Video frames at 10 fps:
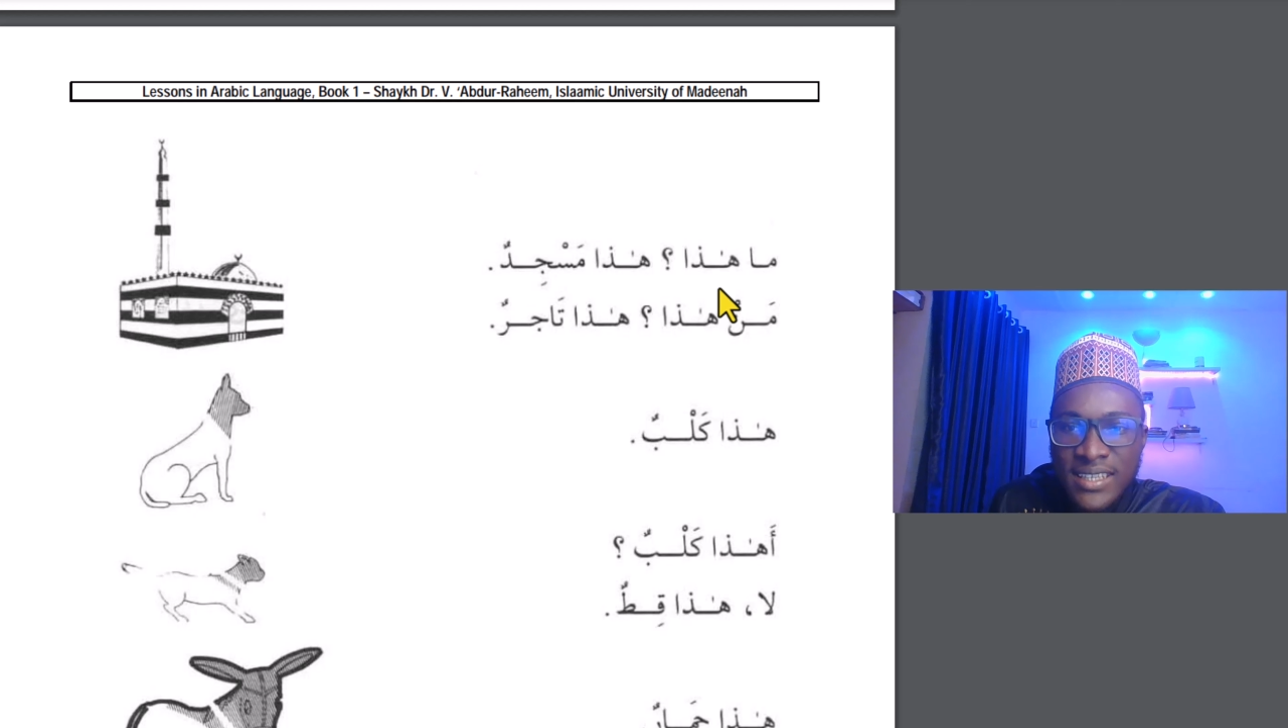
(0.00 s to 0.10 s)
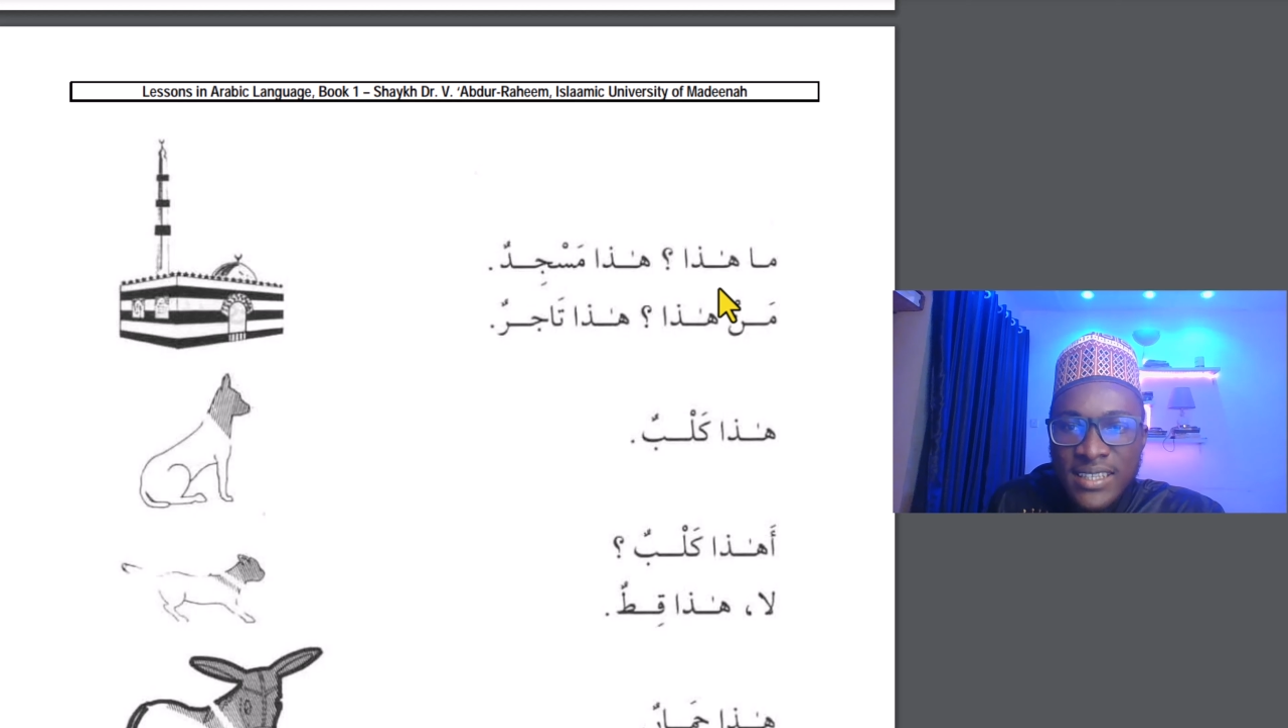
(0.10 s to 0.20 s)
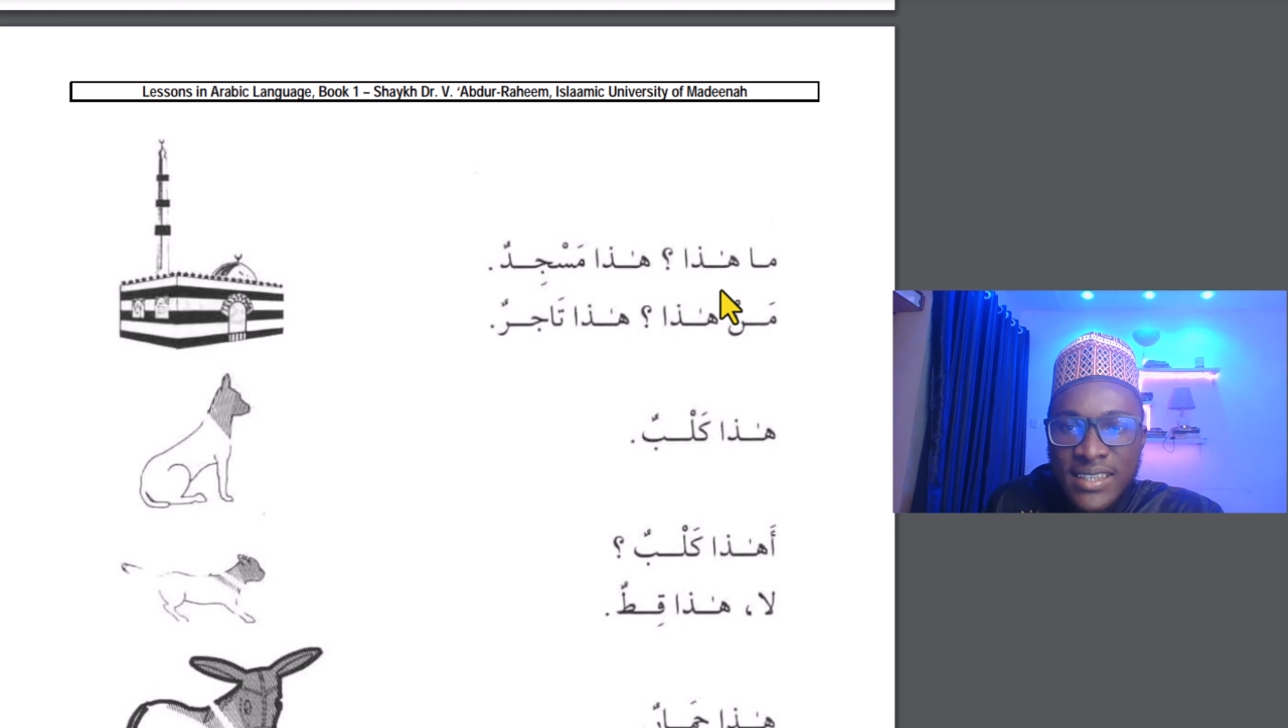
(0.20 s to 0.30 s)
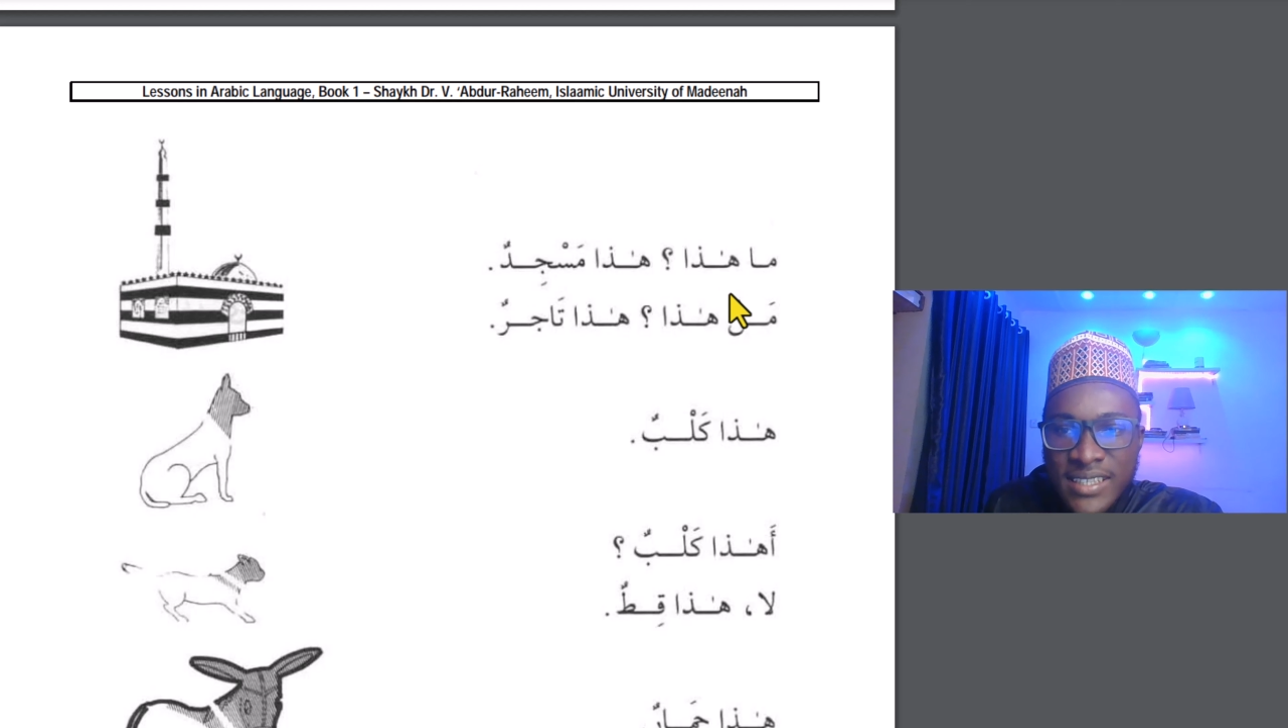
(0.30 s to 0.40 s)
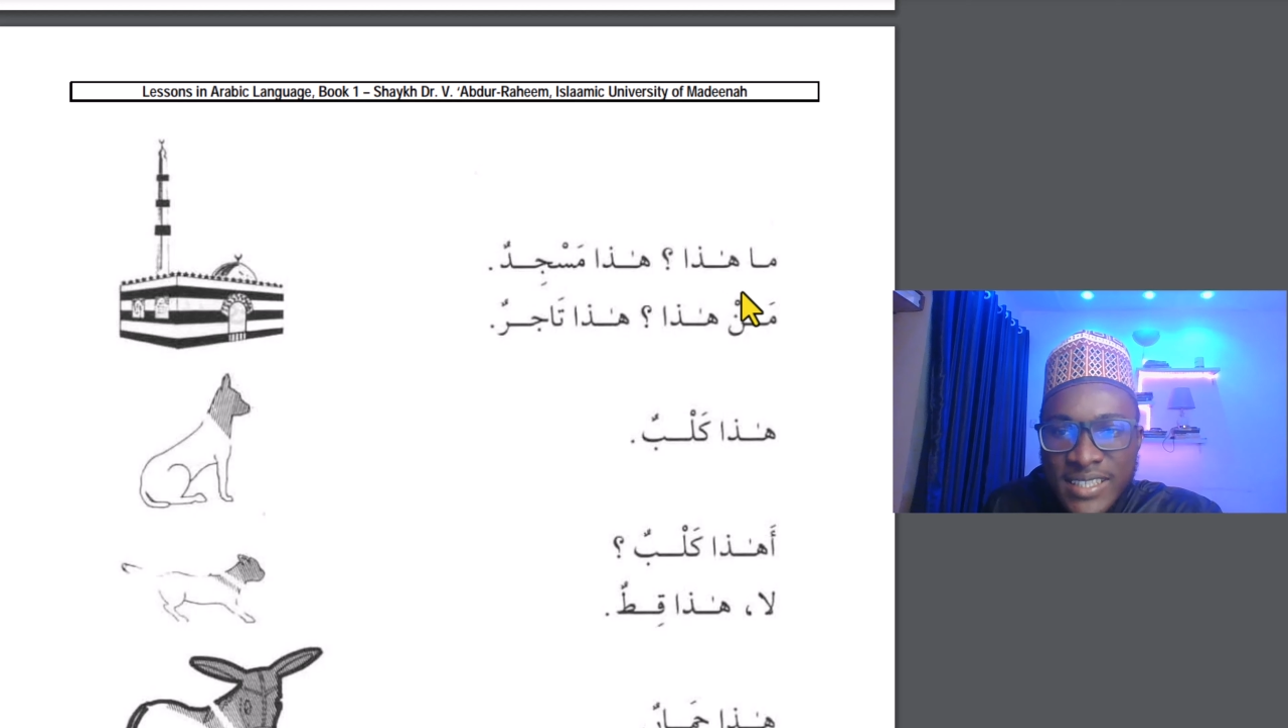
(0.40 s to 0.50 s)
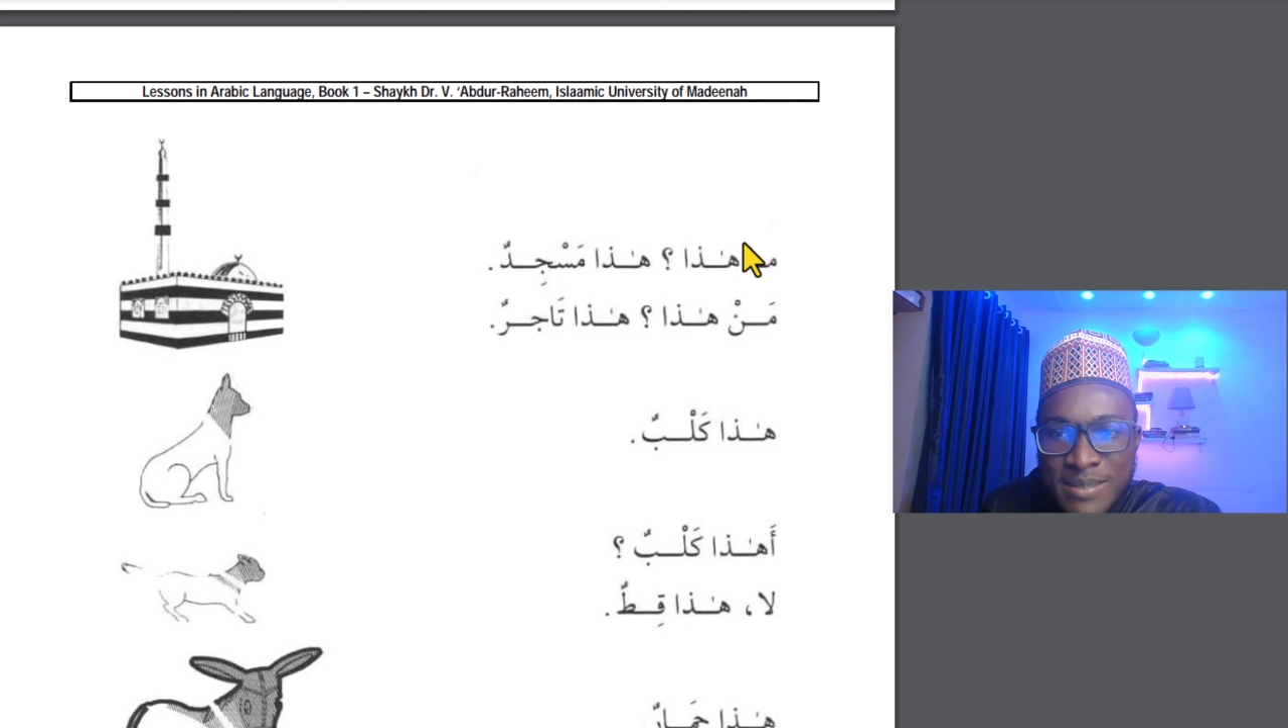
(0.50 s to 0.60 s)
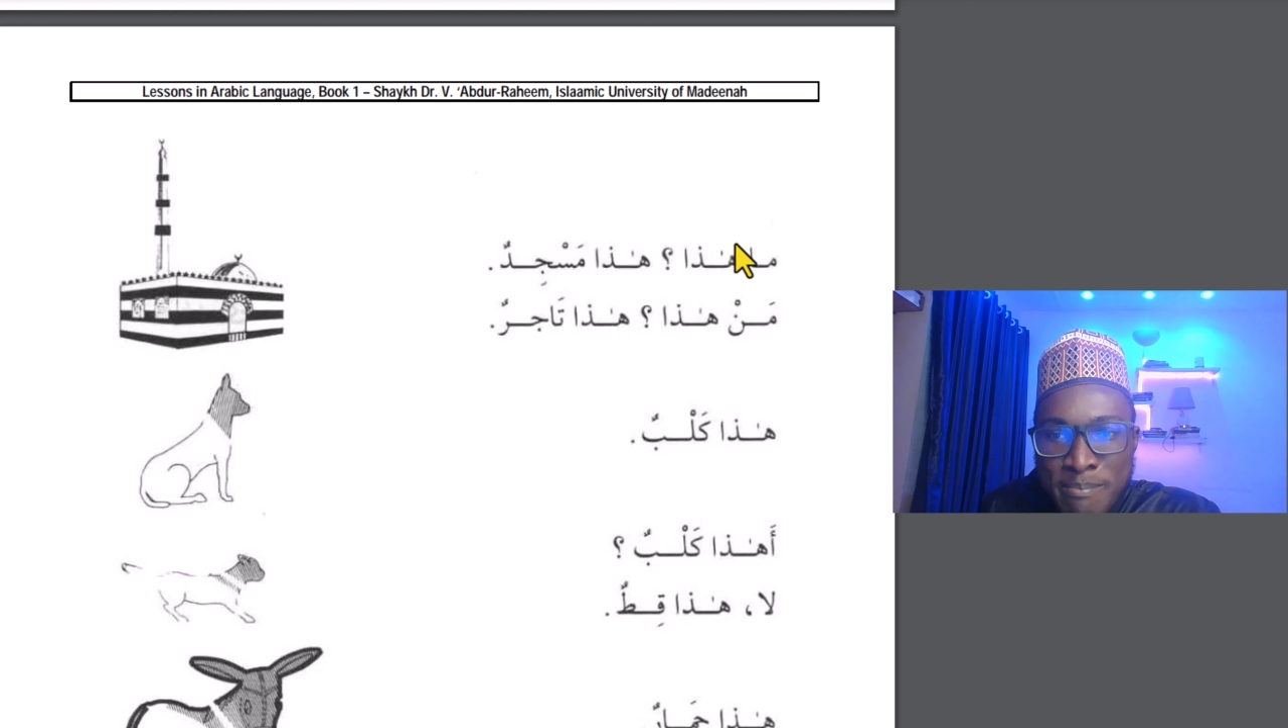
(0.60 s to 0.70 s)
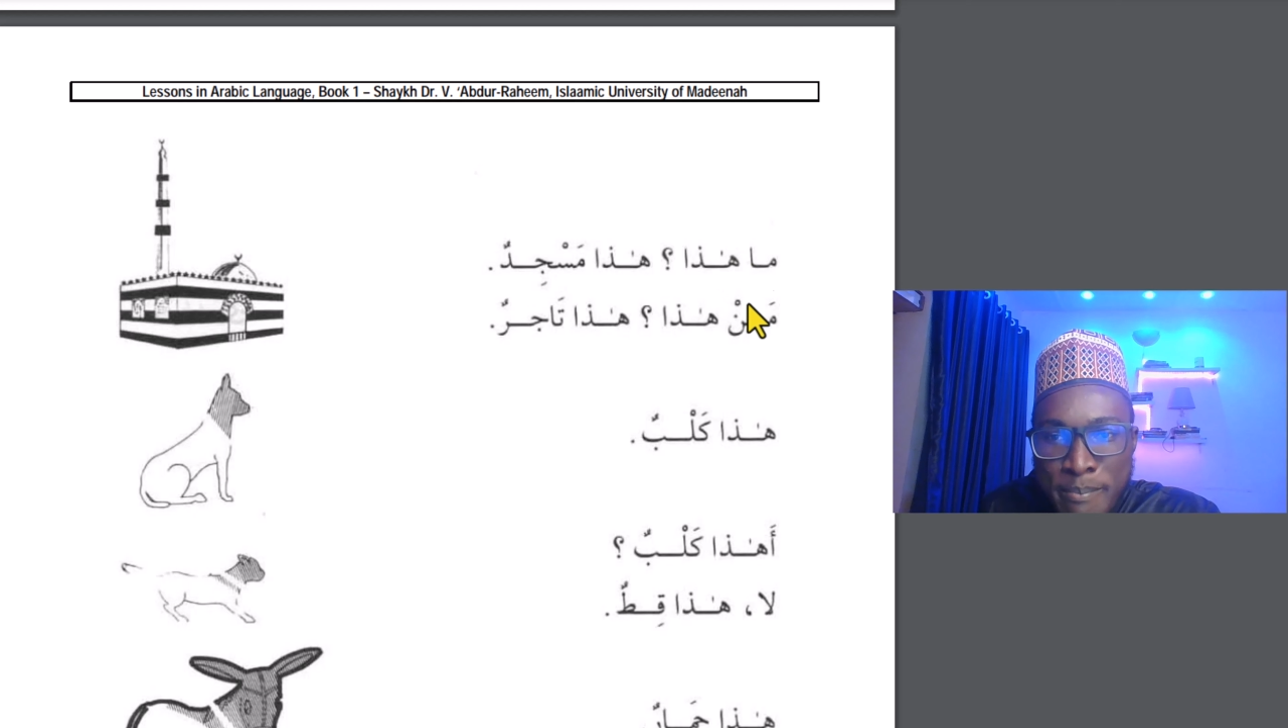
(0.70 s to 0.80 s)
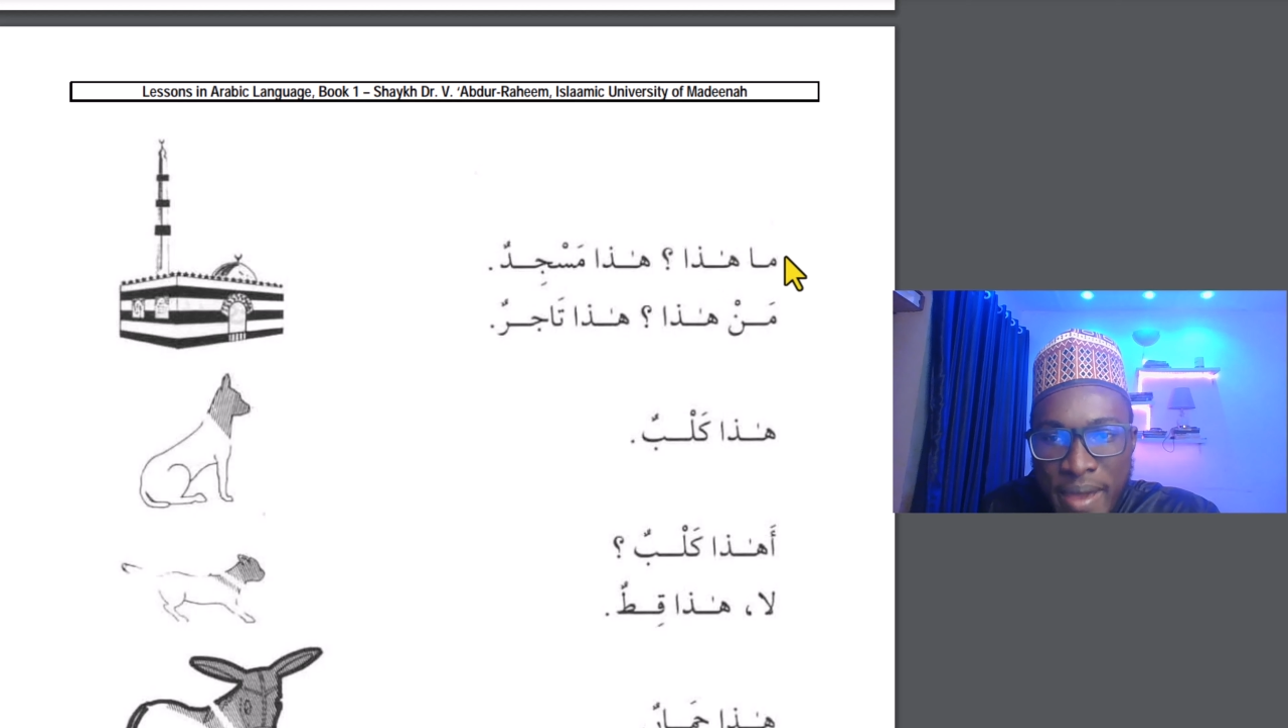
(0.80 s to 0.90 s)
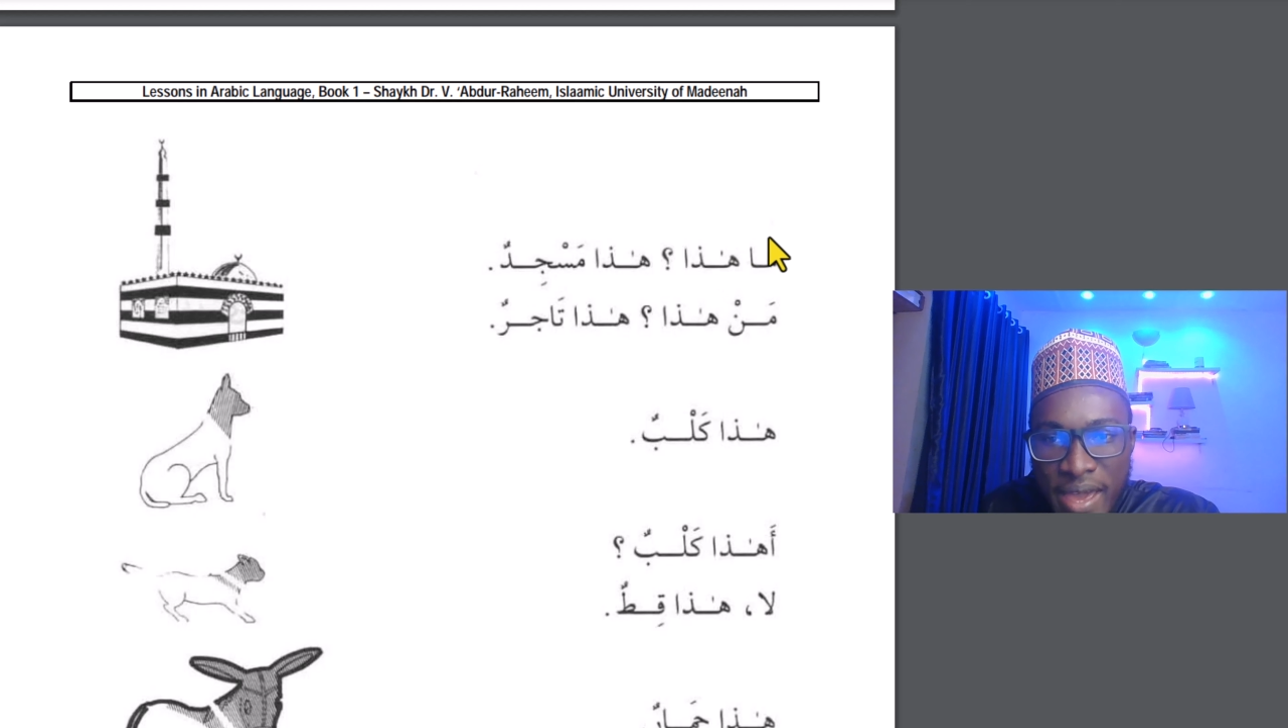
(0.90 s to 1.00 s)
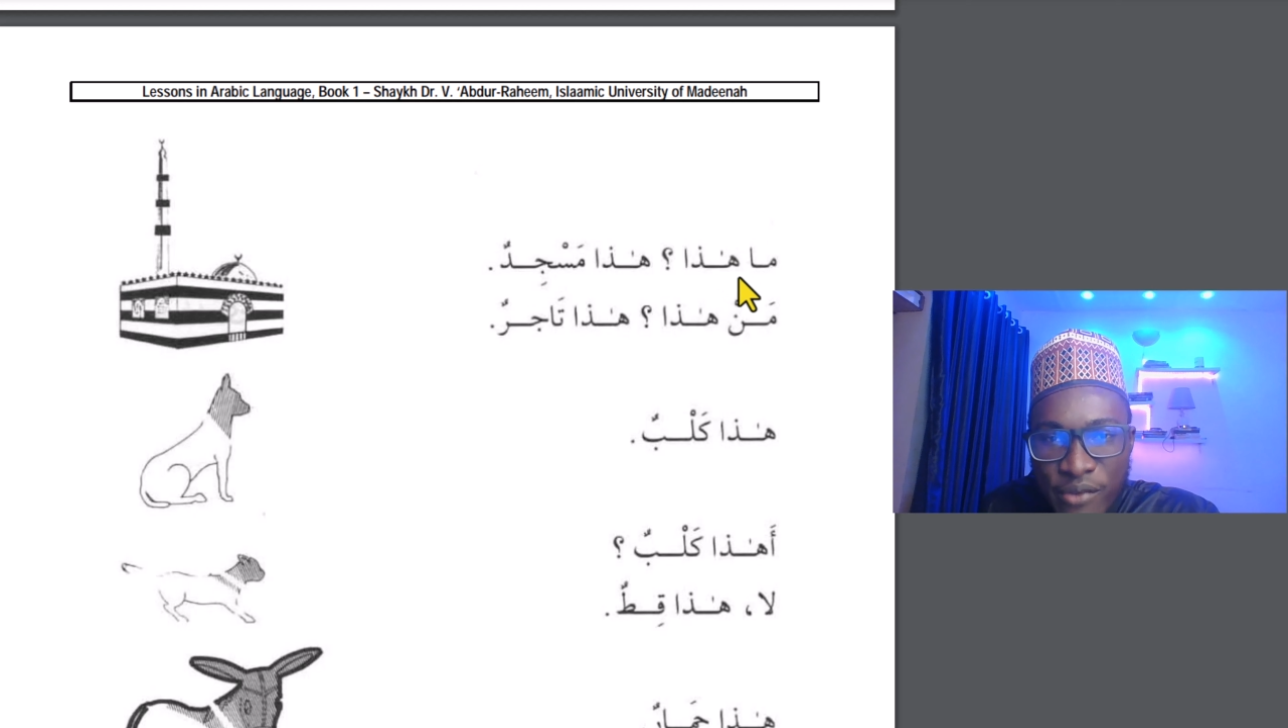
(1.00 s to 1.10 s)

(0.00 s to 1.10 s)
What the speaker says: this ma